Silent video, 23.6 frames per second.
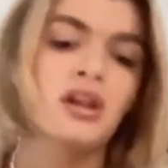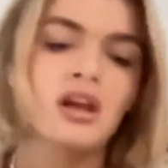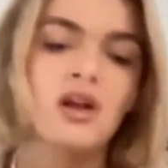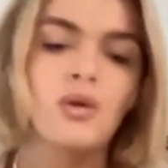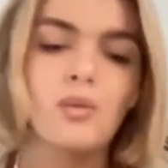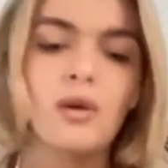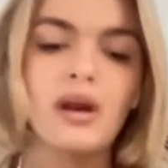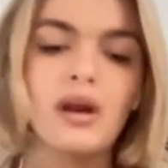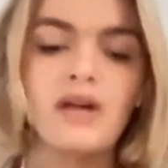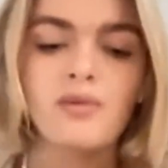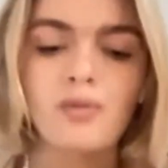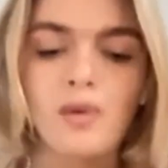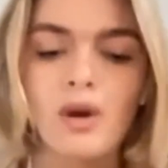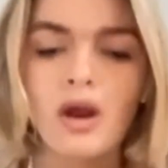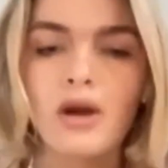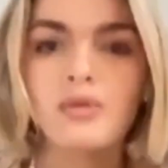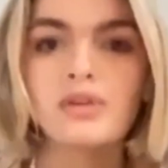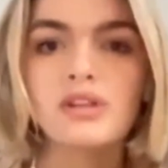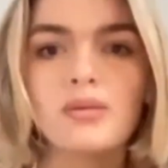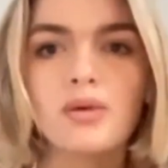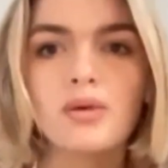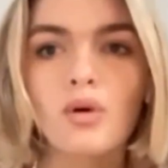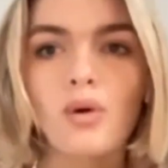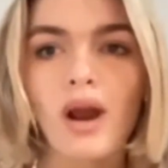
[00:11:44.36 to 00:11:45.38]
when I've worked
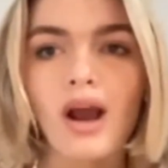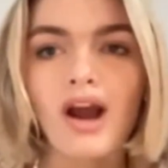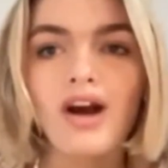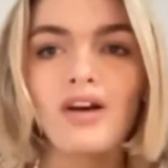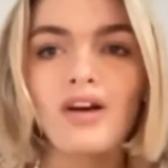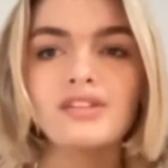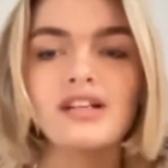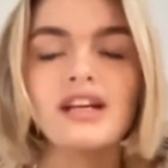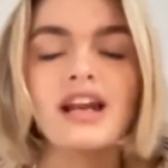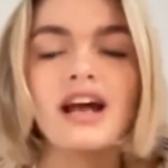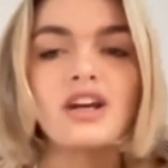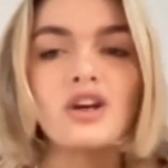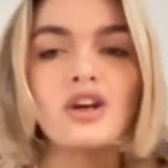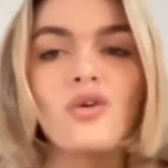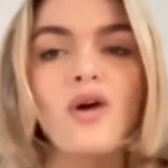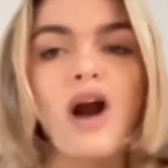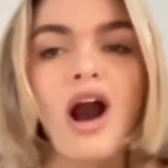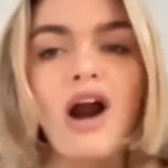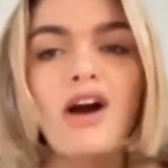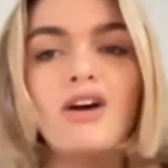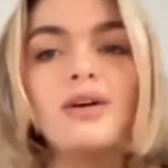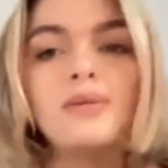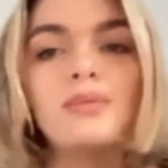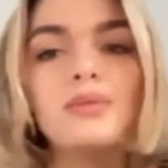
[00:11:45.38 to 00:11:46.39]
with someone quite often, I know
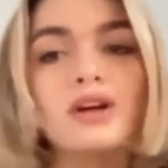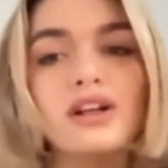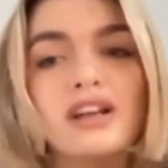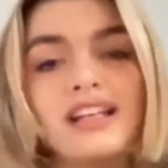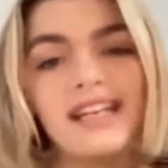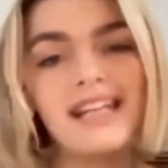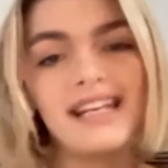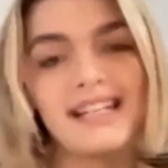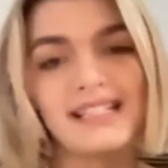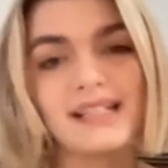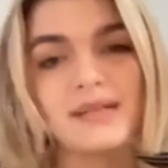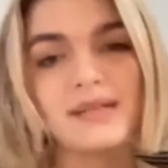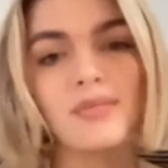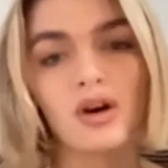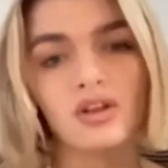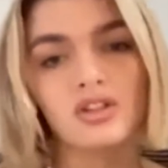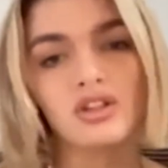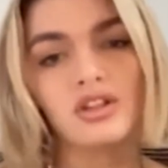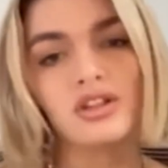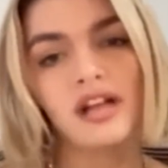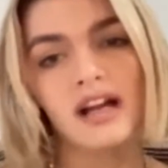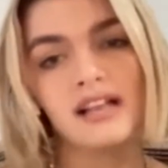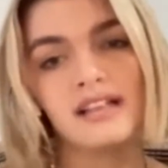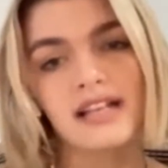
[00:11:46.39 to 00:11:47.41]
how I'm going to need to
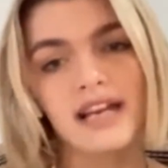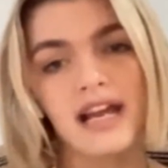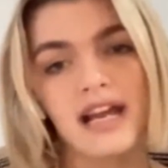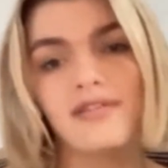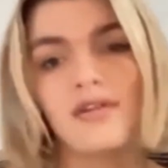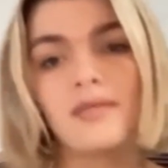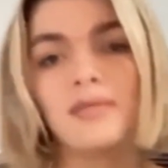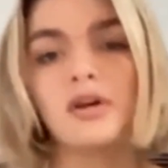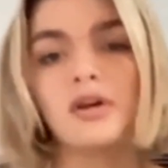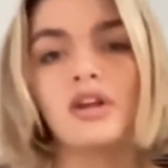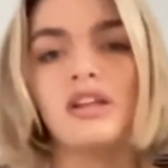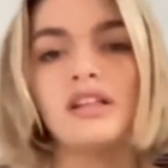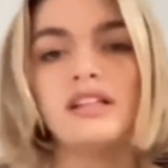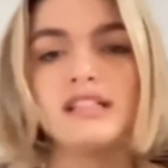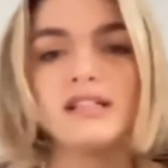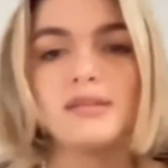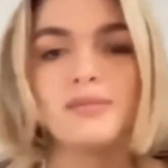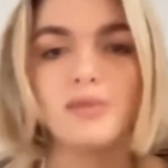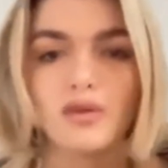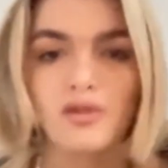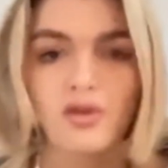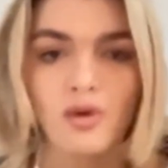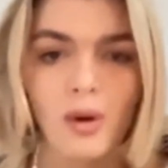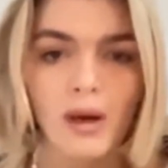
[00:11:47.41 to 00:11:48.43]
model that day, if I'm going to need to
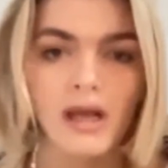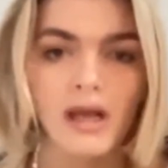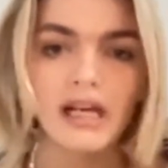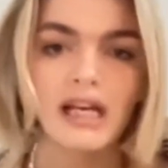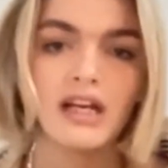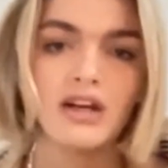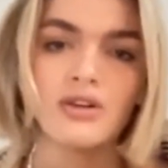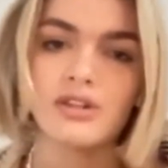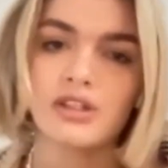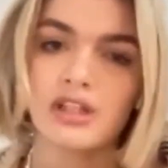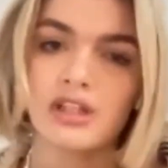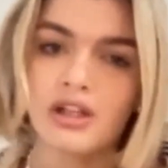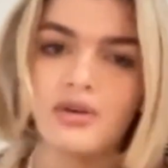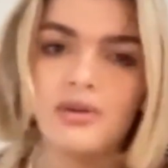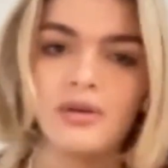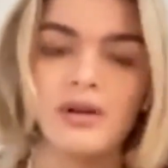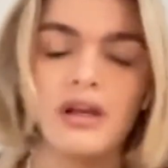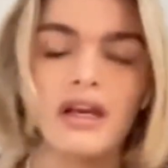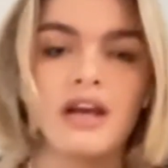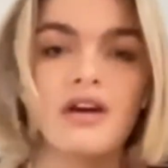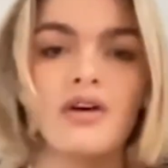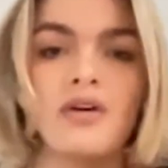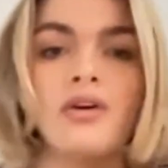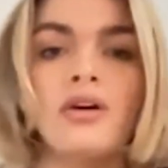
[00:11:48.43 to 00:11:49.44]
move quickly or
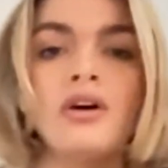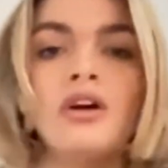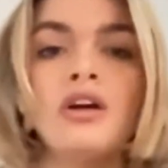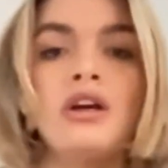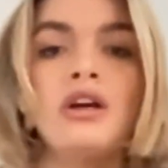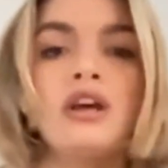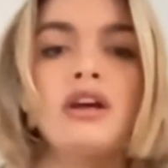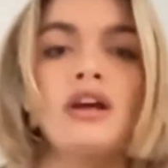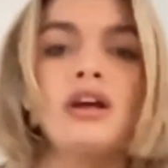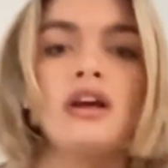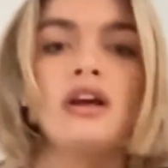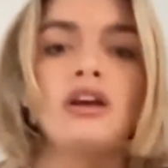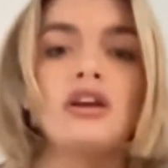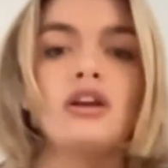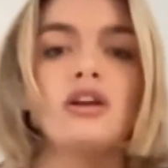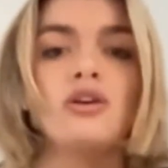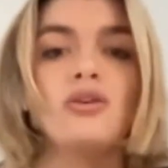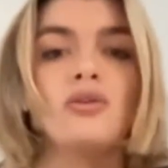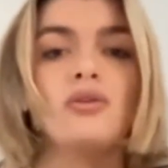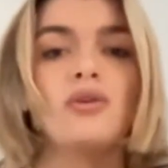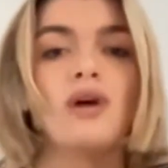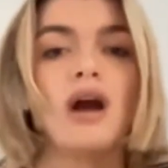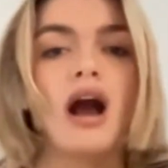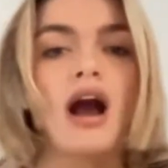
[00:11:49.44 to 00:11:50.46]
slowly, or you
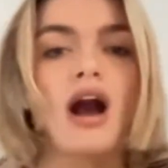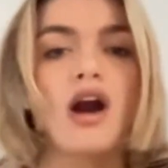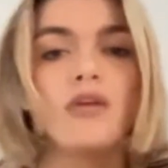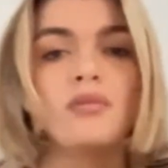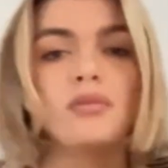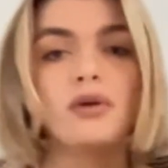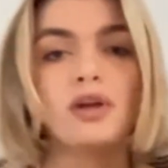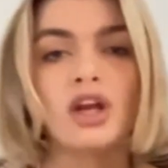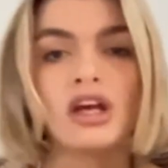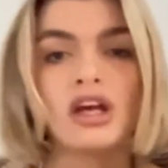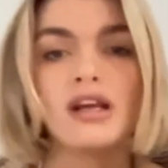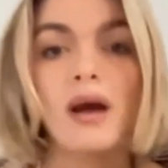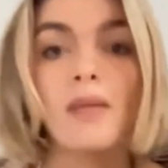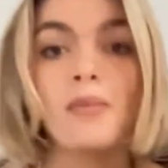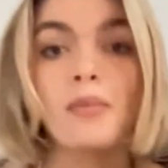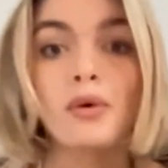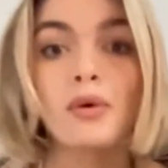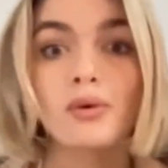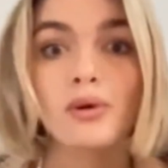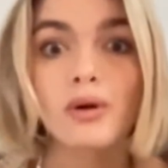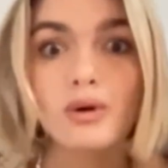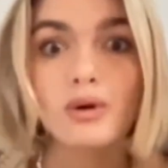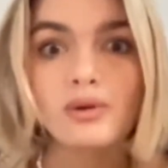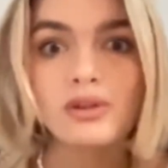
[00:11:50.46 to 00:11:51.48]
know how I'm going to
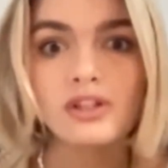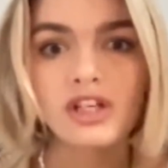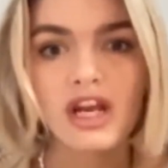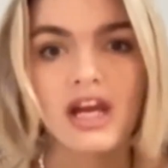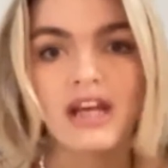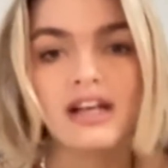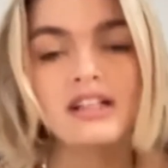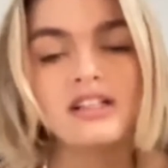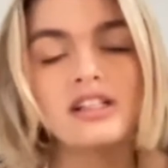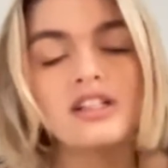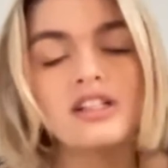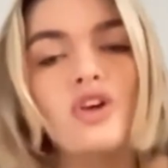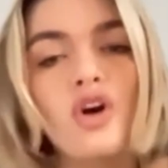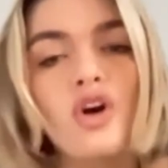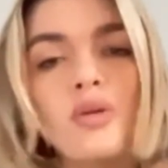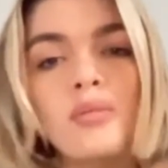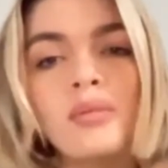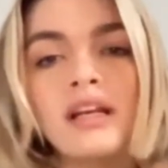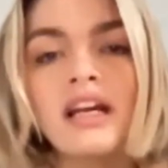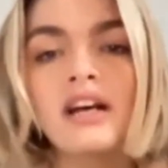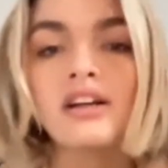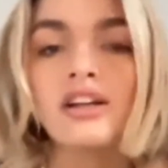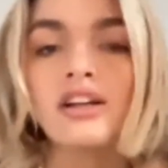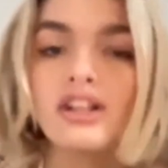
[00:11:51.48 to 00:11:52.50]
approach it. Because
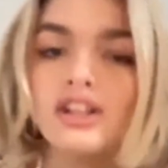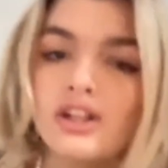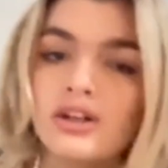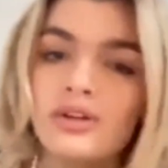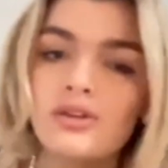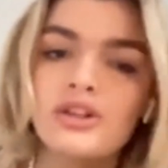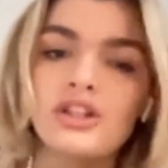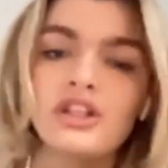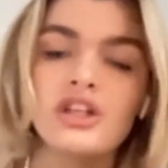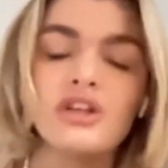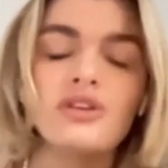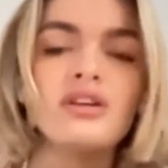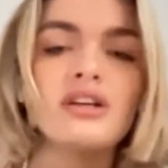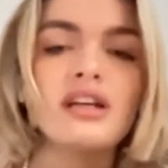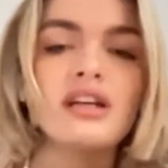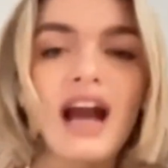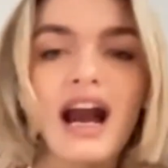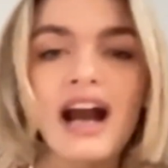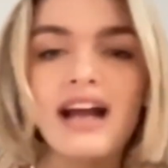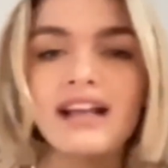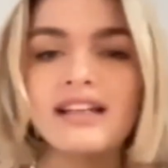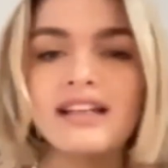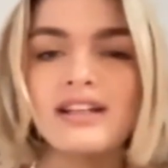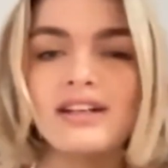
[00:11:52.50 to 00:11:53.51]
normally on a new shoot, you
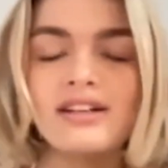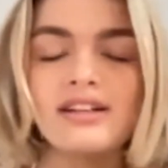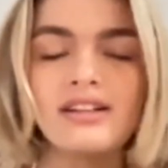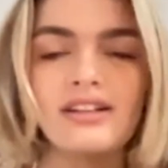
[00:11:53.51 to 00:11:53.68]
can't.